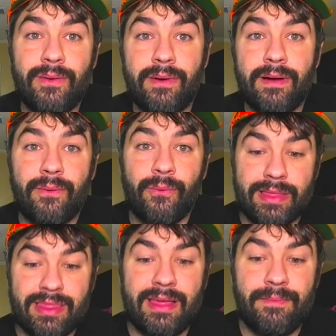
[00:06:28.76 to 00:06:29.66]

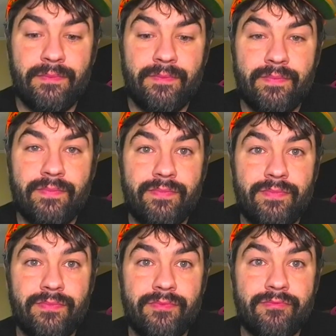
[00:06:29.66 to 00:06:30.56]
with them,
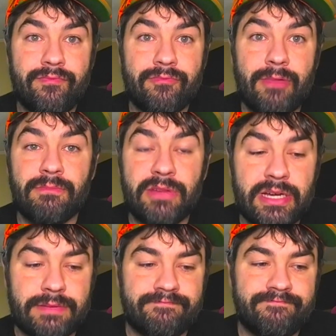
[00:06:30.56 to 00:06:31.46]
I'm
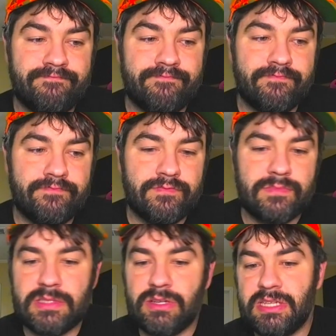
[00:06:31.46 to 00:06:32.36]
good.
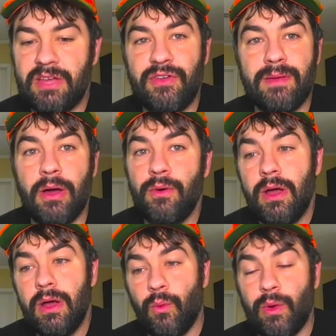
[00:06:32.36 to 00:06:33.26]
So Teofimo,
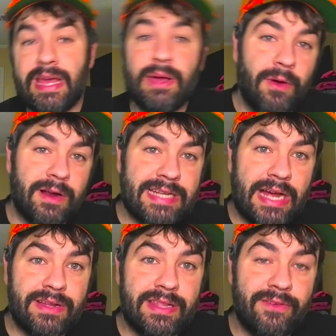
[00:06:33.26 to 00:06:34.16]
what he worked
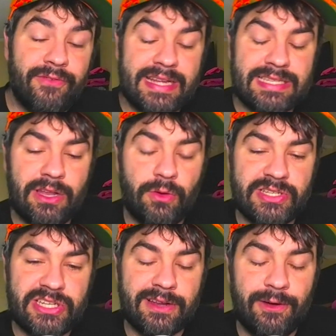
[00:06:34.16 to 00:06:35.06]
out in the Vasyl
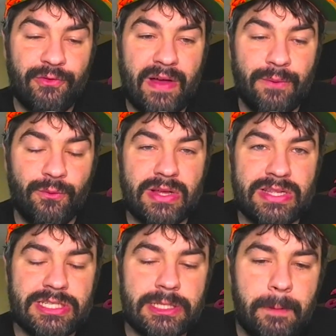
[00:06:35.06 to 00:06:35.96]
Lomachenko fight
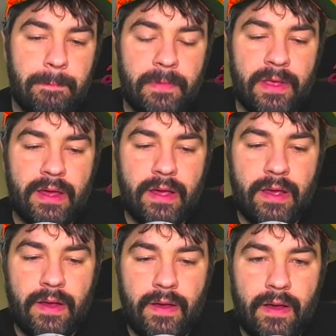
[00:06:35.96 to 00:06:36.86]
was,
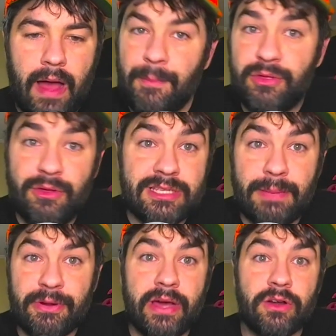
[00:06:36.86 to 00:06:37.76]
I'm going to throw this
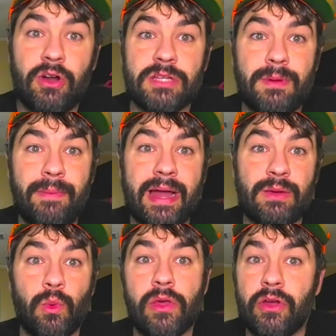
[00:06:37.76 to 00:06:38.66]
uppercut across my body
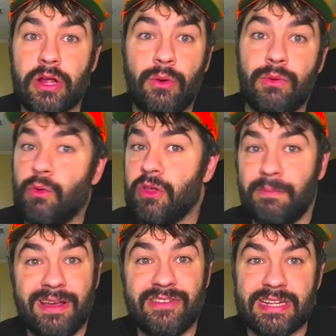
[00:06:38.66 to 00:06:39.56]
where they're going, where they're
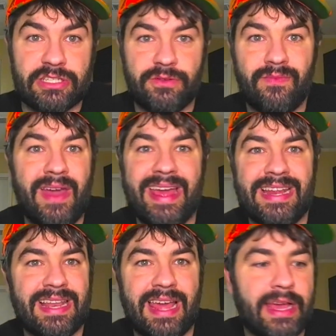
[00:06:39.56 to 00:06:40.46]
pivoting to, and it
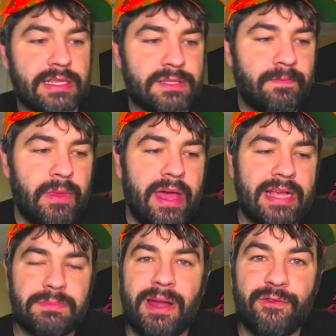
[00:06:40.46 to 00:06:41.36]
lands. As
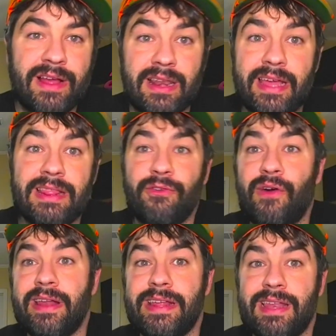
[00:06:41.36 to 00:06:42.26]
a matter of fact, late in the
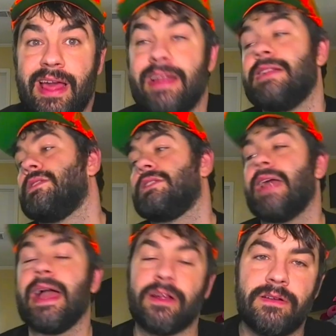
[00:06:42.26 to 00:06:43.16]
fight, it landed and
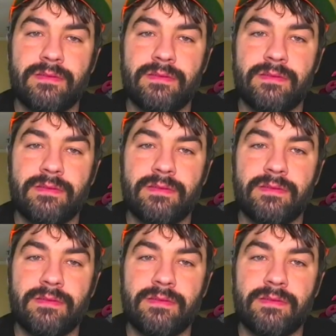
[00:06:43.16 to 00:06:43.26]
staggered